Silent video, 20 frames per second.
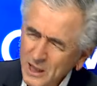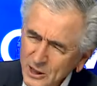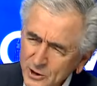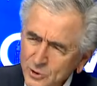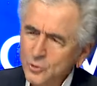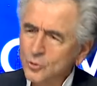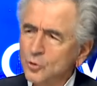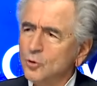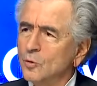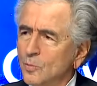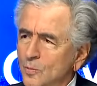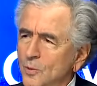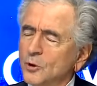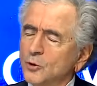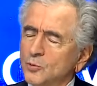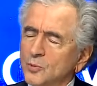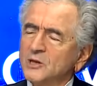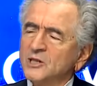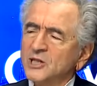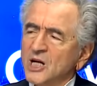I knew
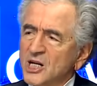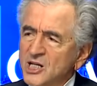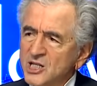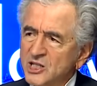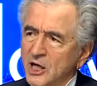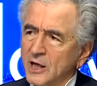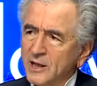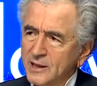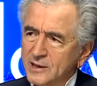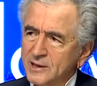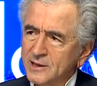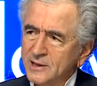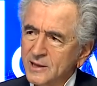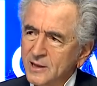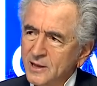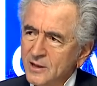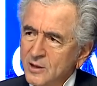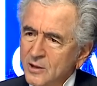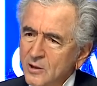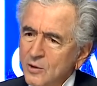but which I checked,
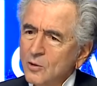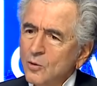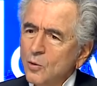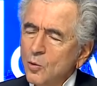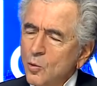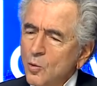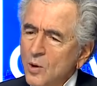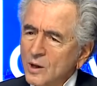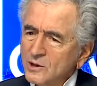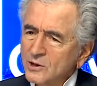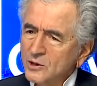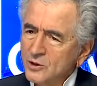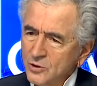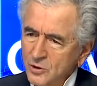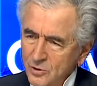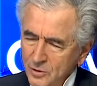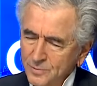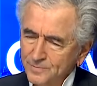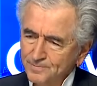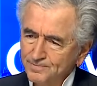was
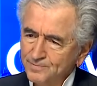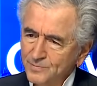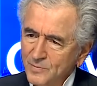the